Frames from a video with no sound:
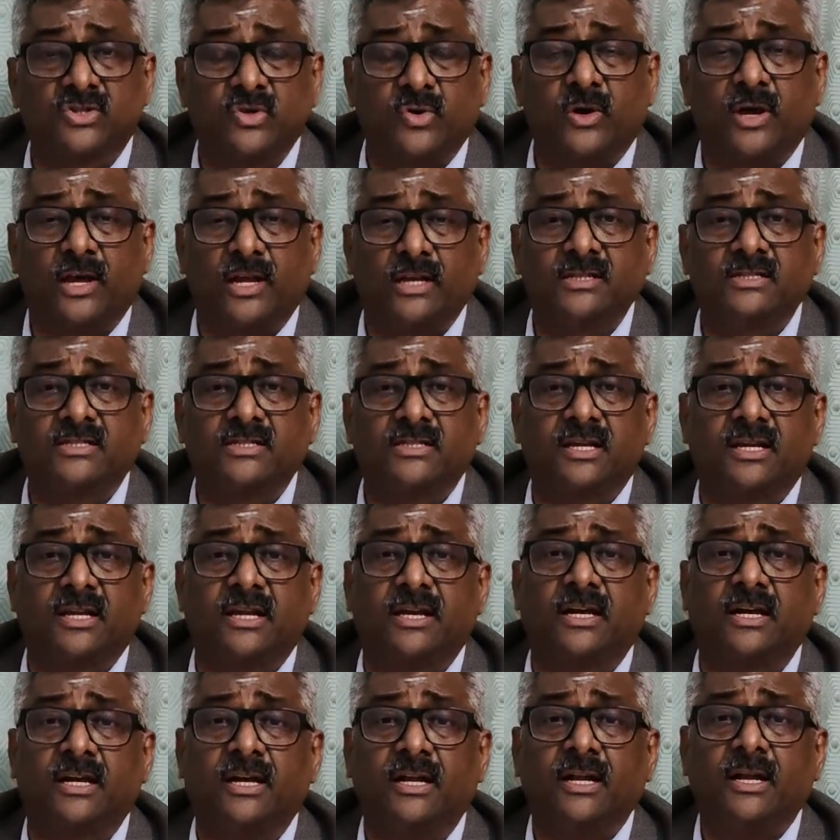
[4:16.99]
So hence,
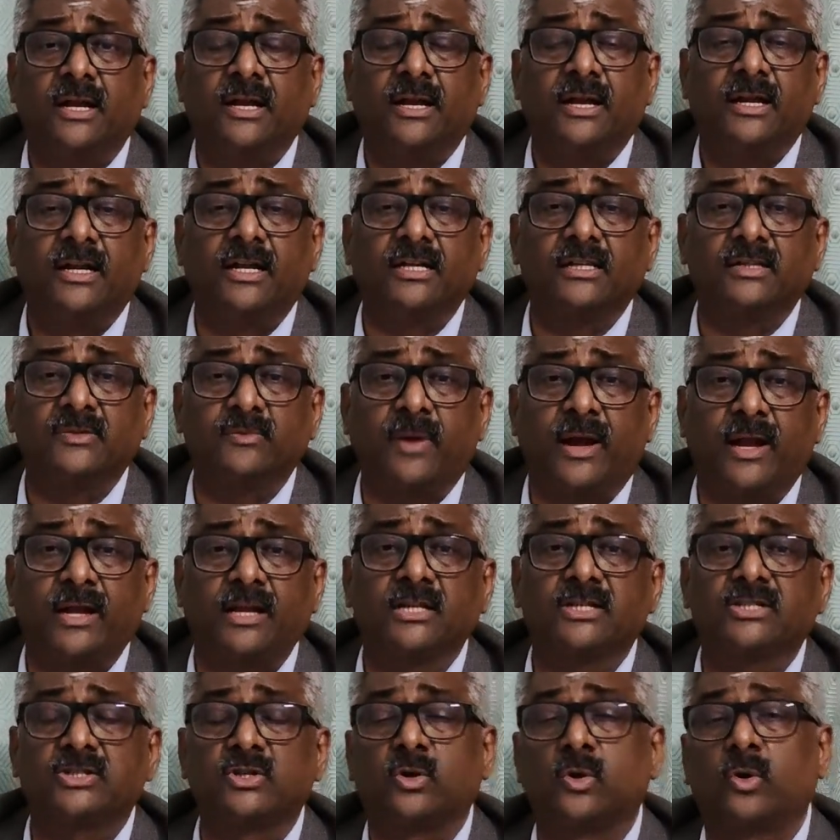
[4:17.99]
like, it has
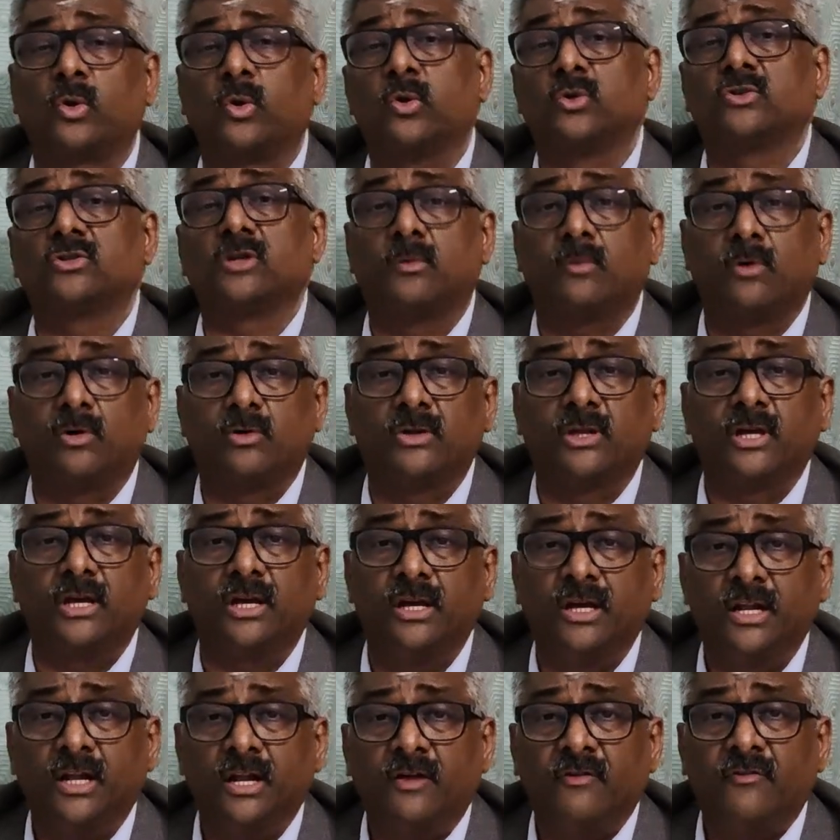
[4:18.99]
managed to close above
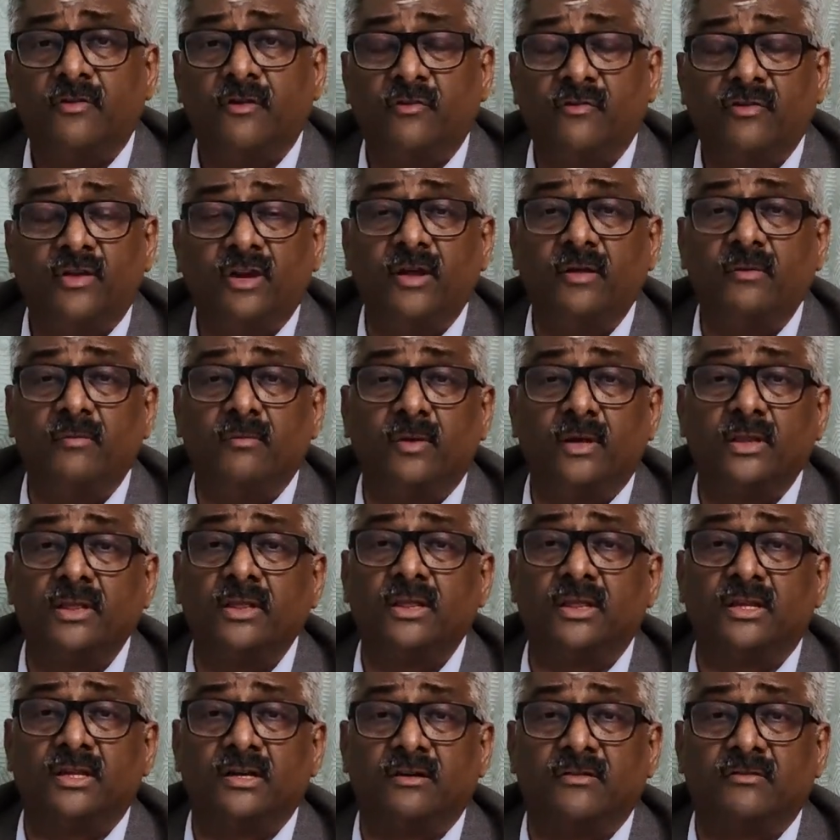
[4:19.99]
the
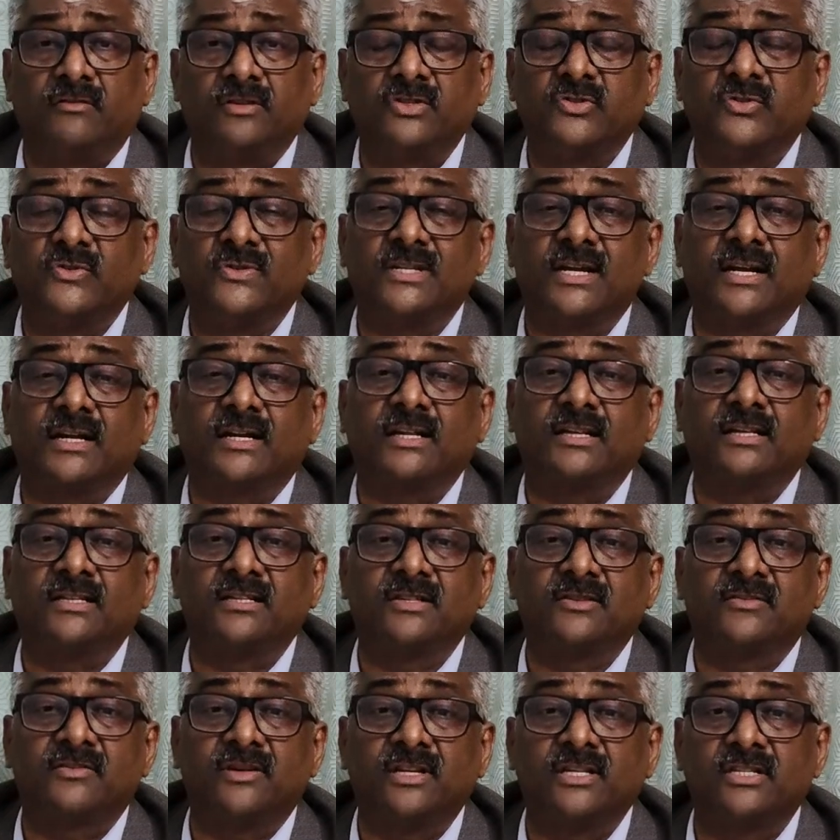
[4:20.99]
50-month, which was acting
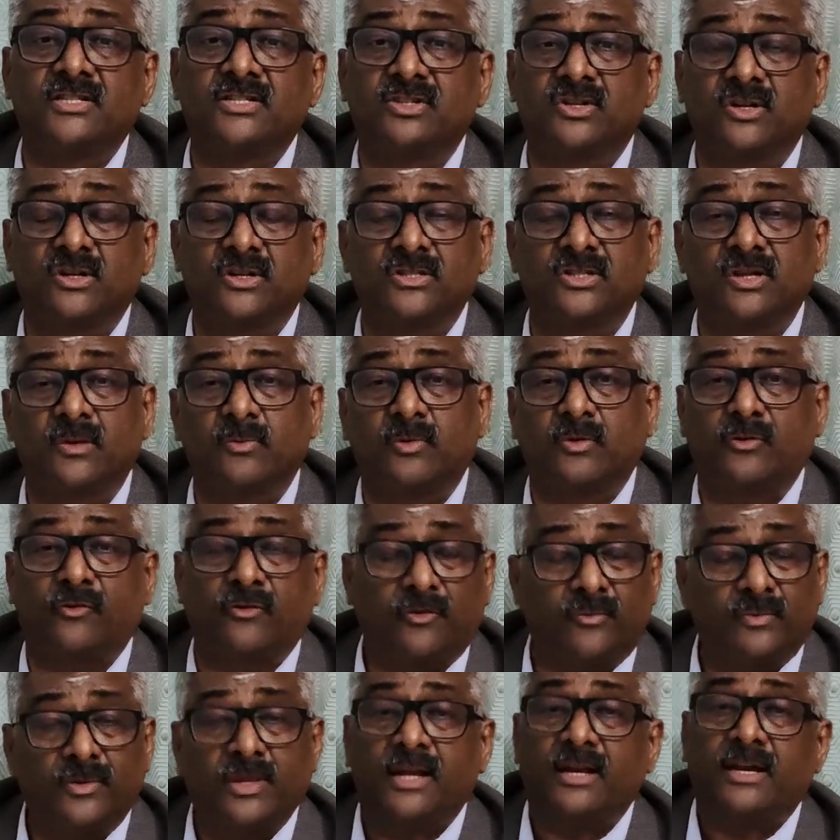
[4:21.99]
as a very strong support.
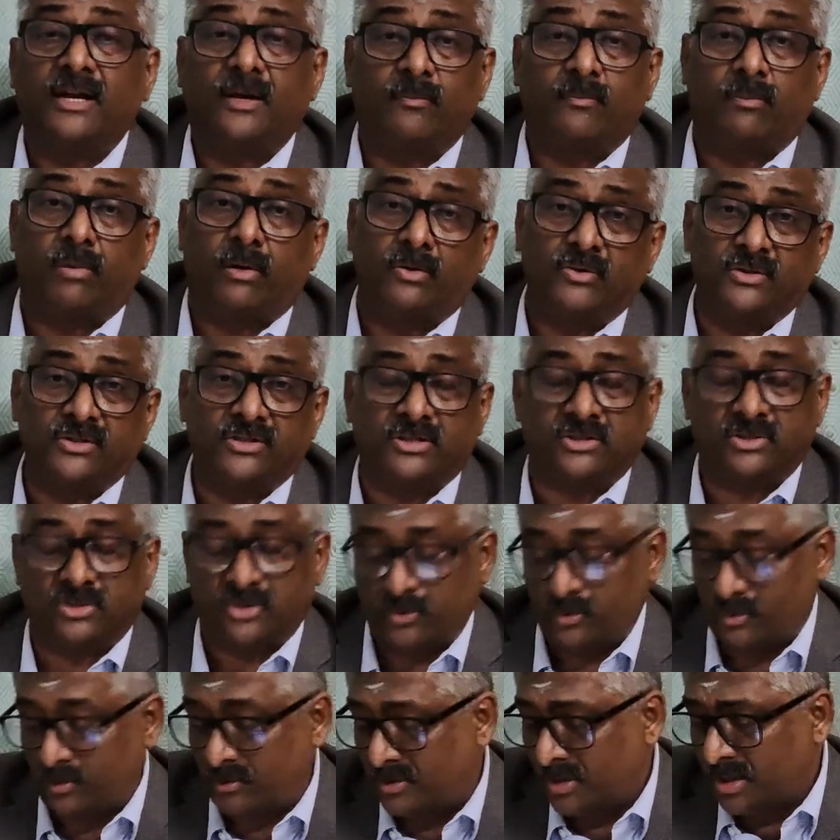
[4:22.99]
From there it bounced.
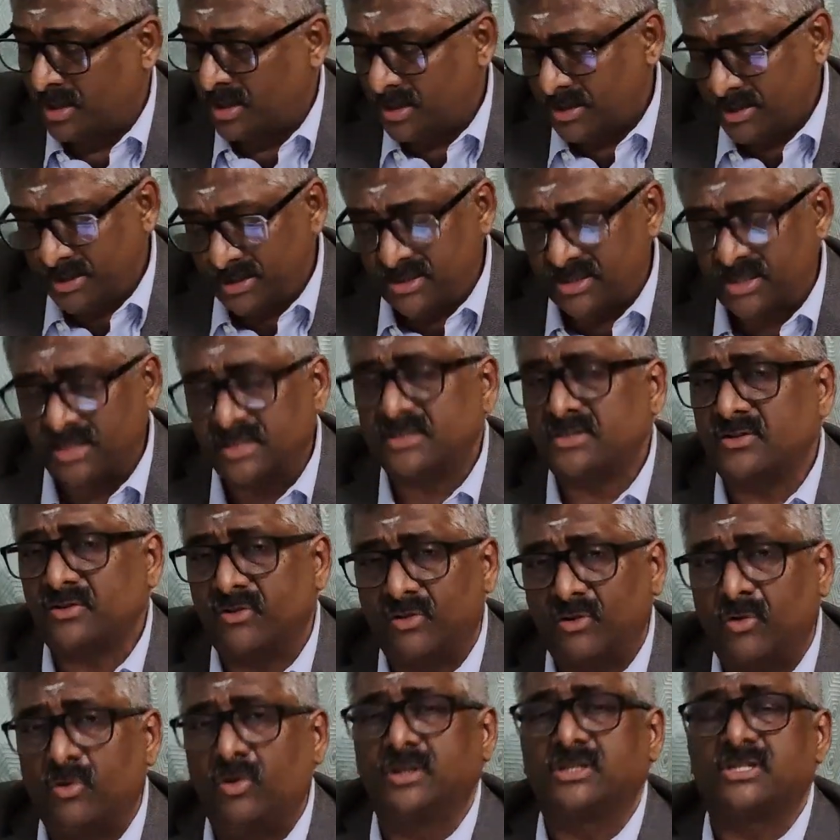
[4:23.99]
So it has
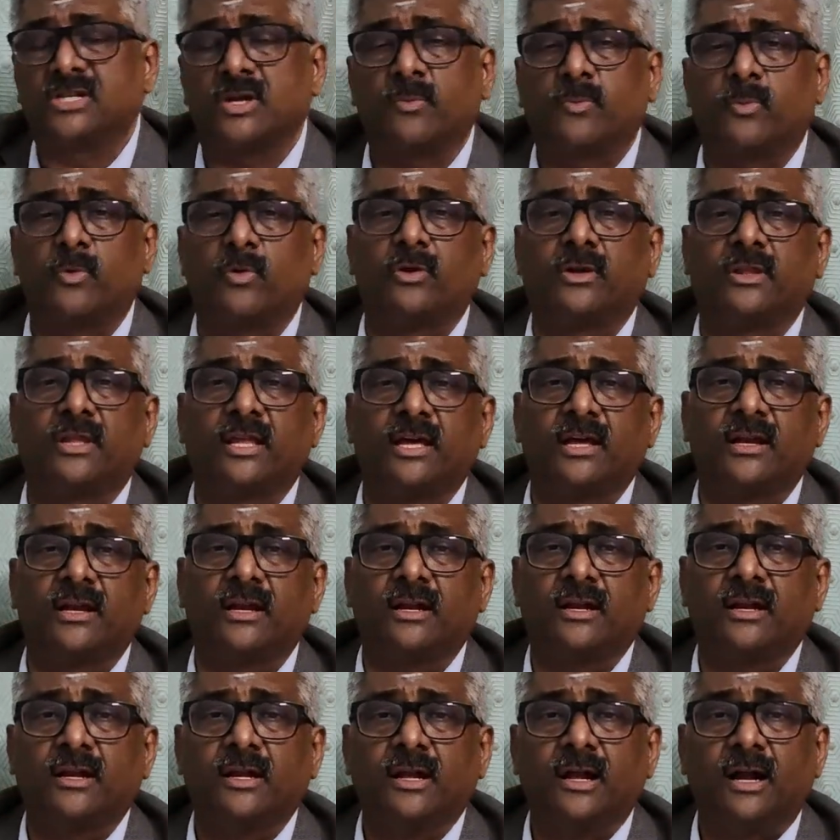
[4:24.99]
good support
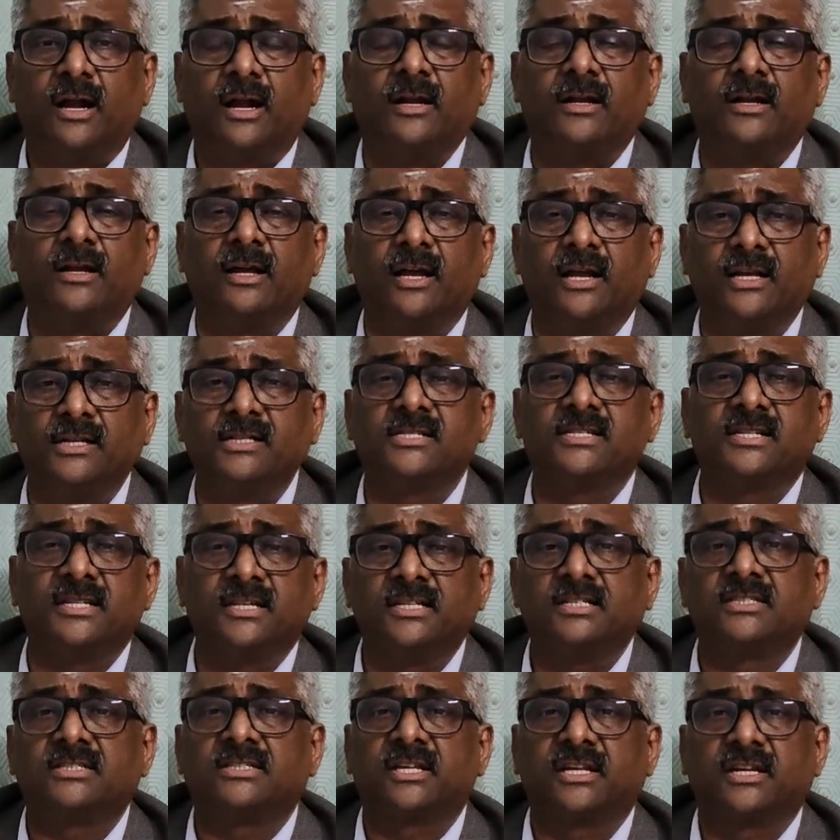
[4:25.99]
there, and hence
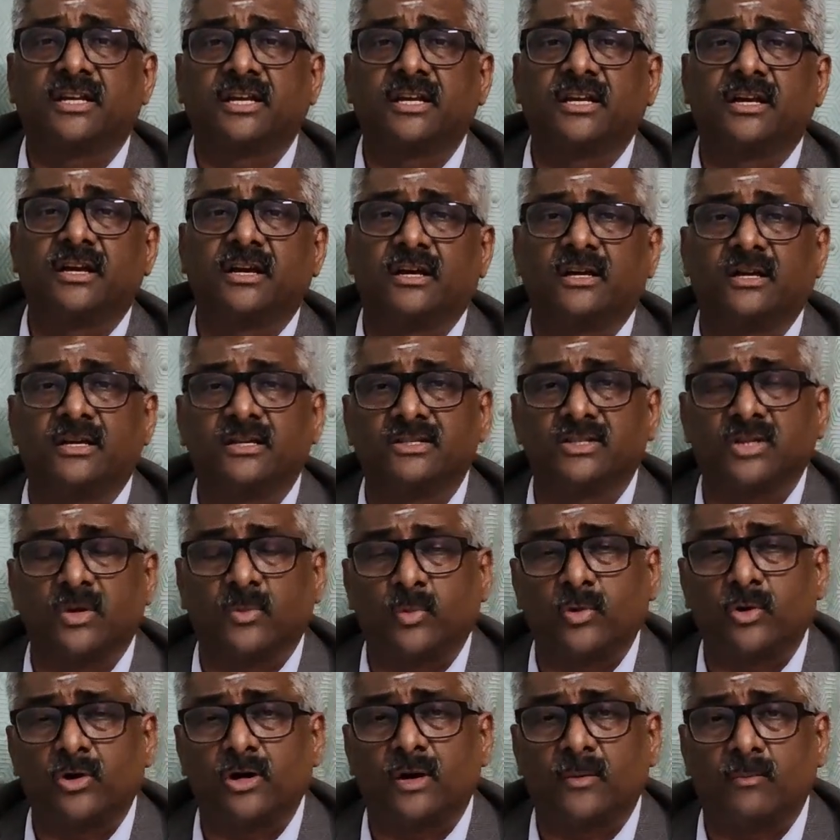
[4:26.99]
it is taking
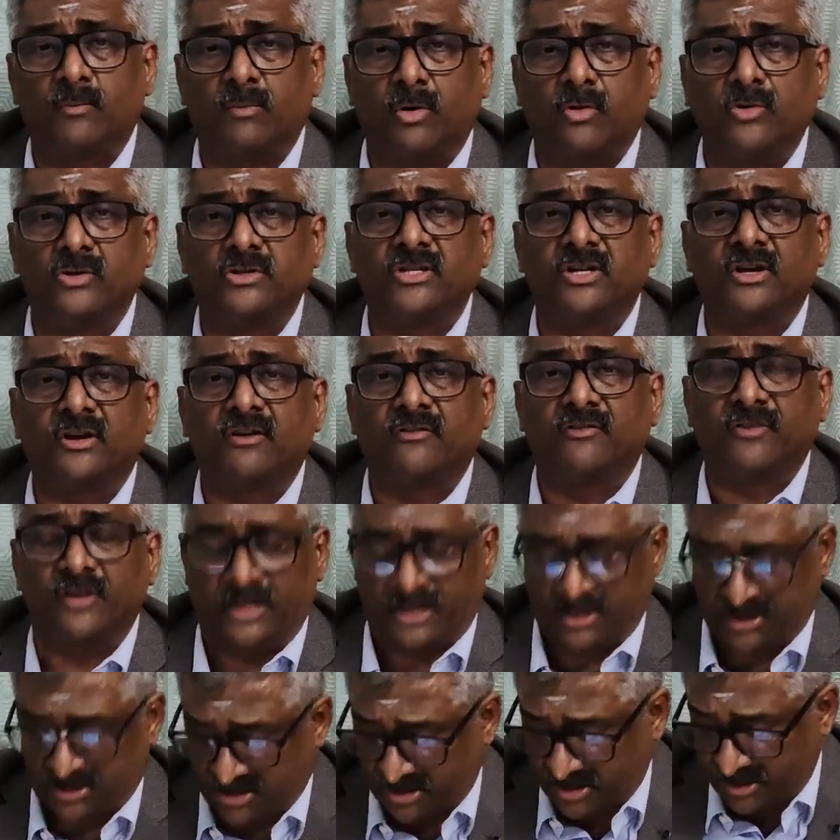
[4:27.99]
support and bouncing off
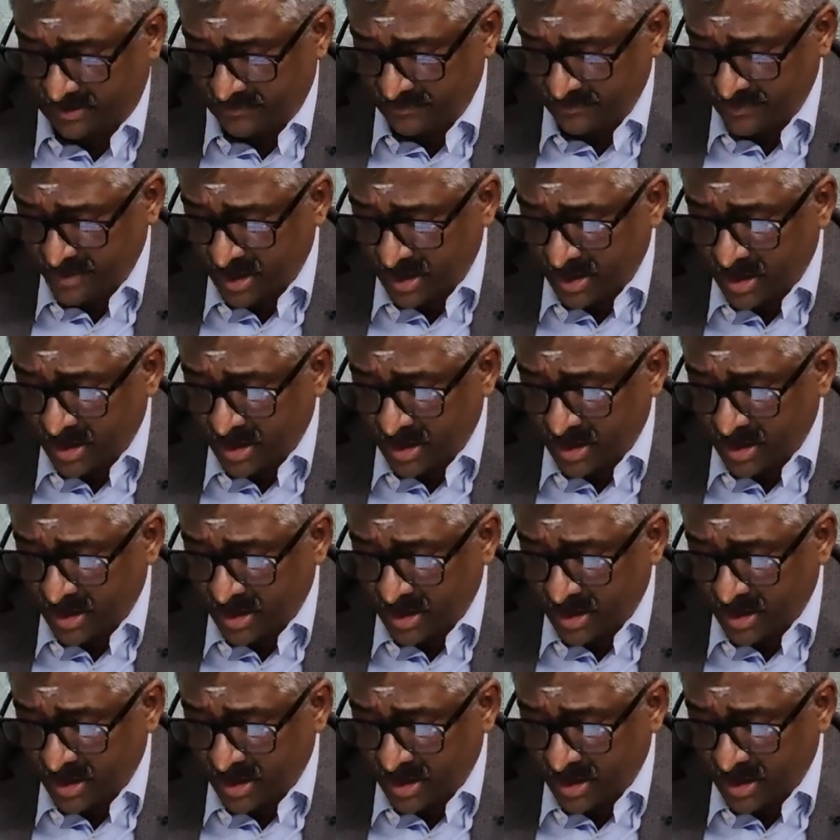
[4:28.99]
nicely.